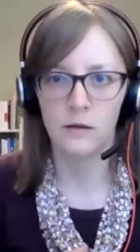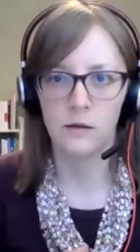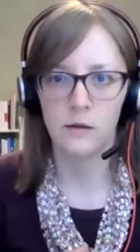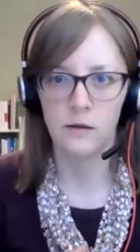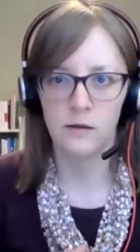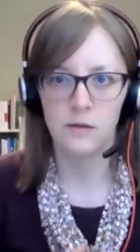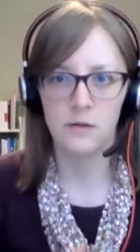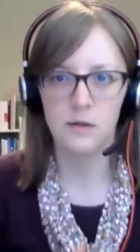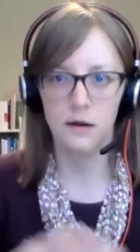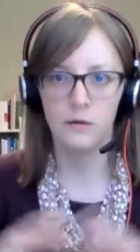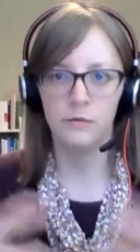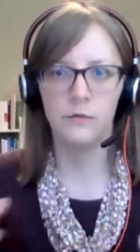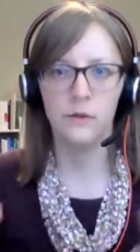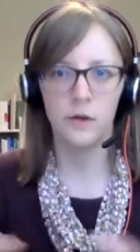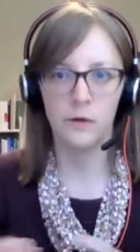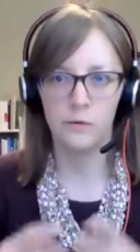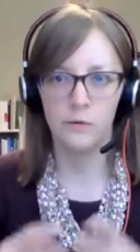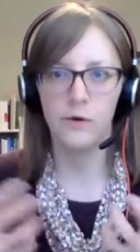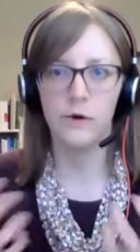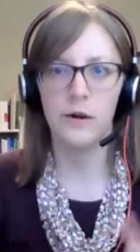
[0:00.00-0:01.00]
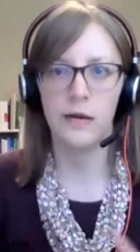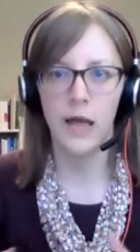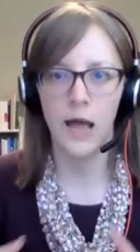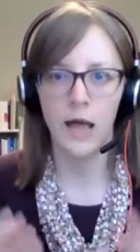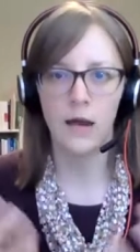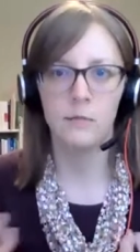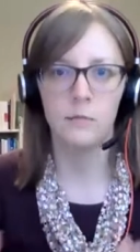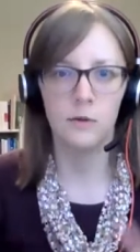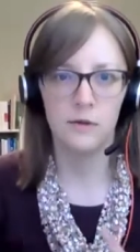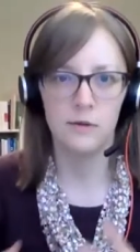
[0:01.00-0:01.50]
this kind of literary
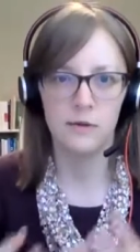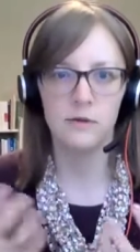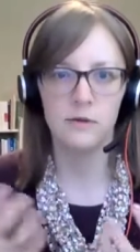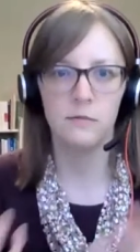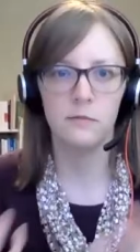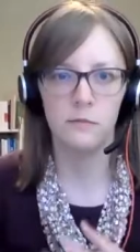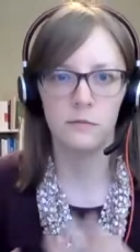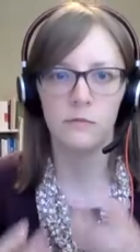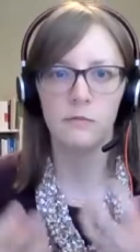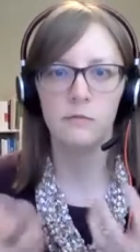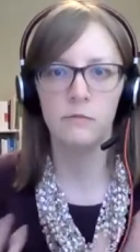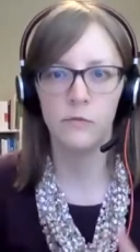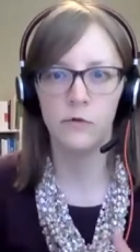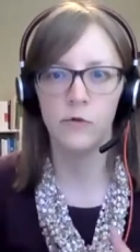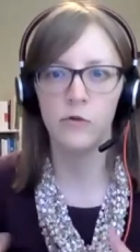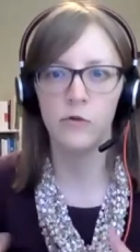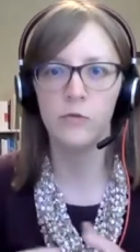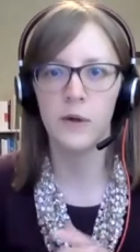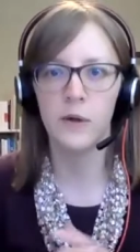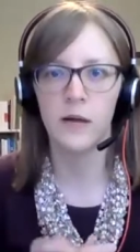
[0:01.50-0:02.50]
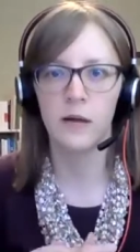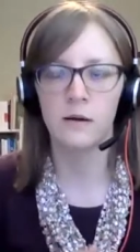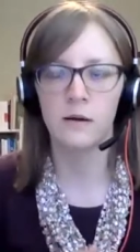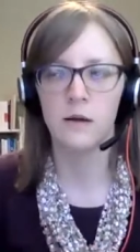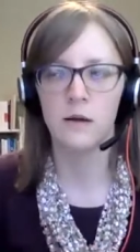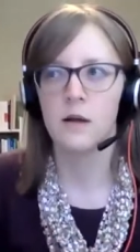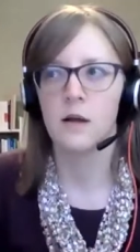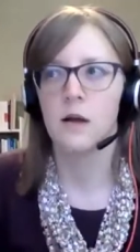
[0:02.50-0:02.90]
cannibalism movement.